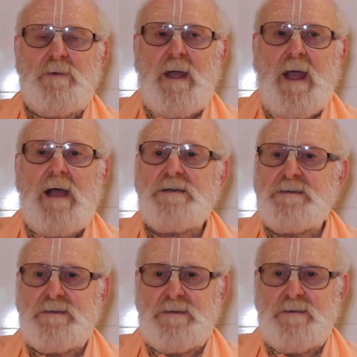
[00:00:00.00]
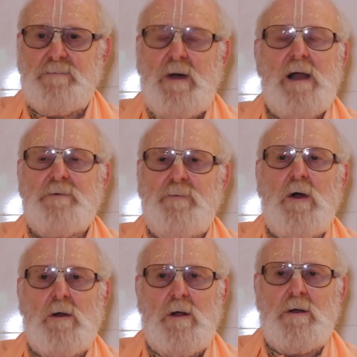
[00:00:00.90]
asked Madhav
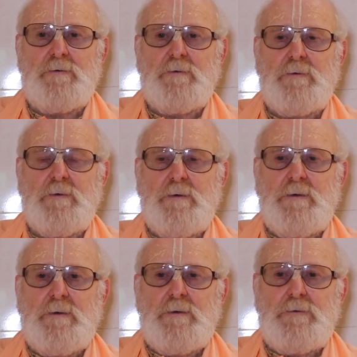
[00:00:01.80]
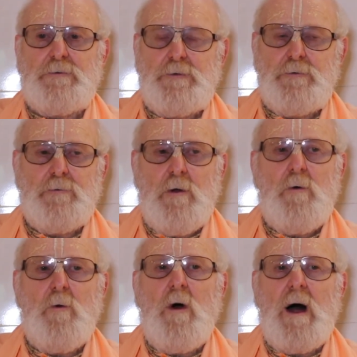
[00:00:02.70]
Maharaj, do you know
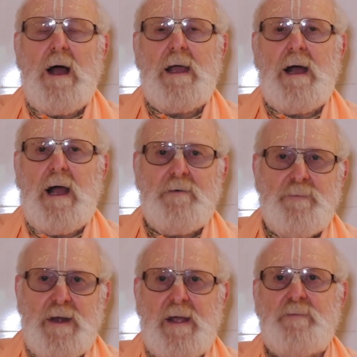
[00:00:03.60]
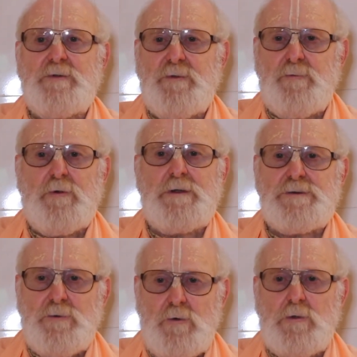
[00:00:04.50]
why I've been able to
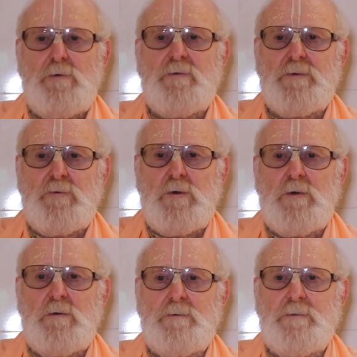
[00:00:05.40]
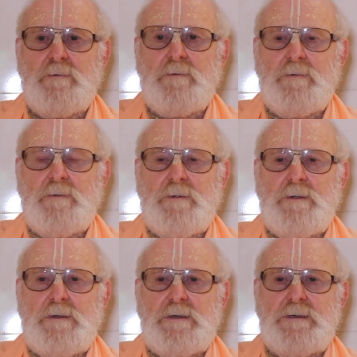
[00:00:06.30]
preach all over the world?
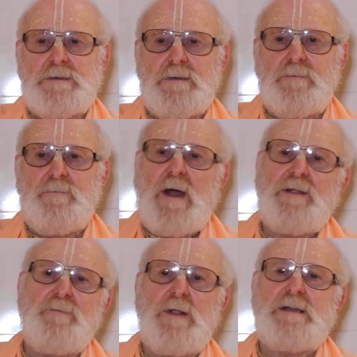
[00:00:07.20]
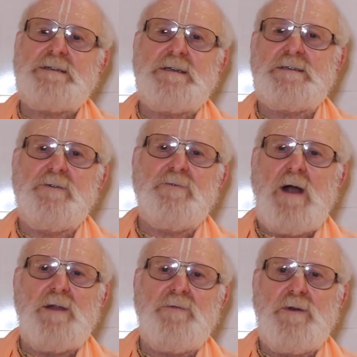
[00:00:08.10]
He said, by the blessings of
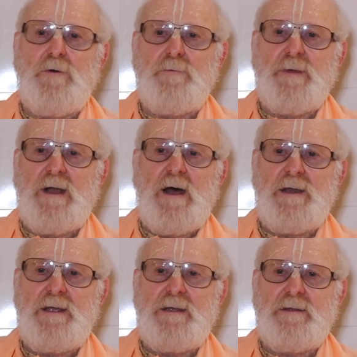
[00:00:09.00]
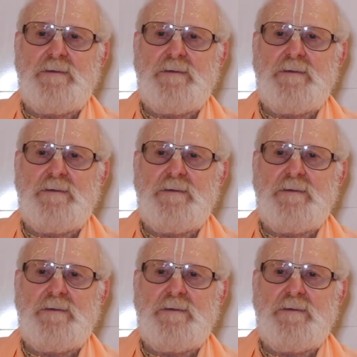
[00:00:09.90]
Radha Vinod Bihari.